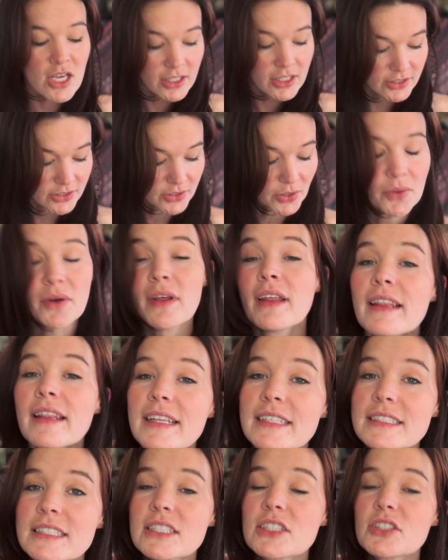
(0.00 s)
so
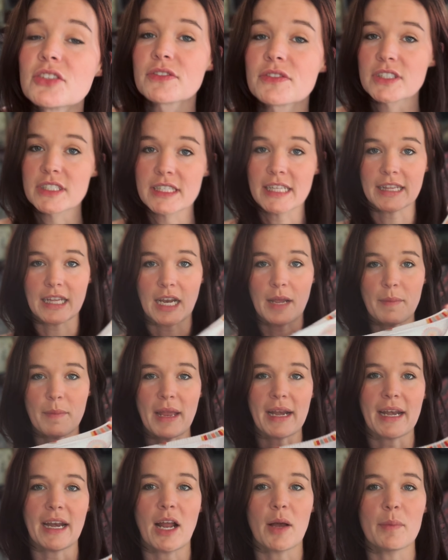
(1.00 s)
this is the first thing that I made,
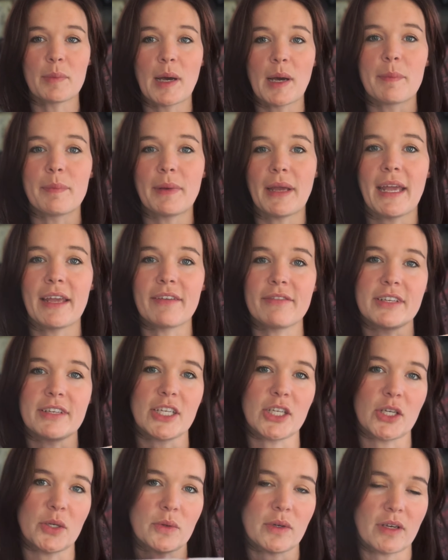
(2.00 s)
and I'll pop a
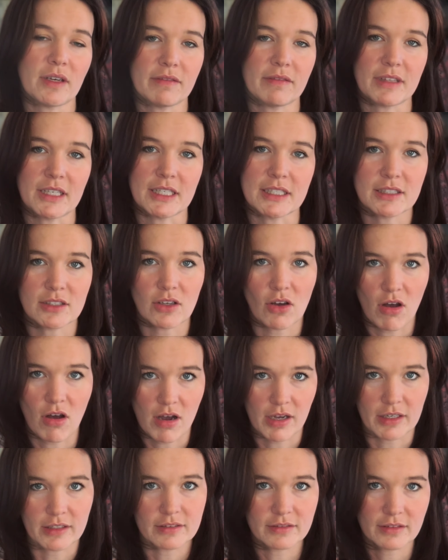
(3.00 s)
video of this
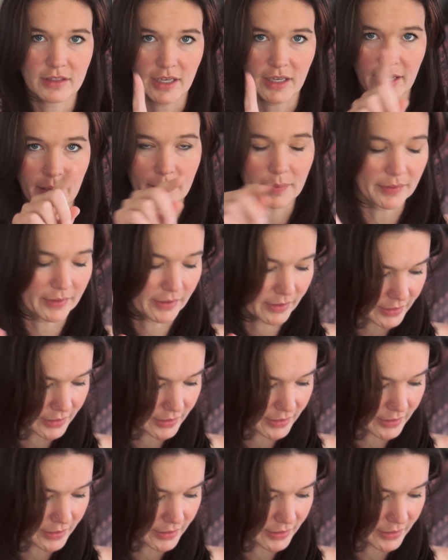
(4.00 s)
up on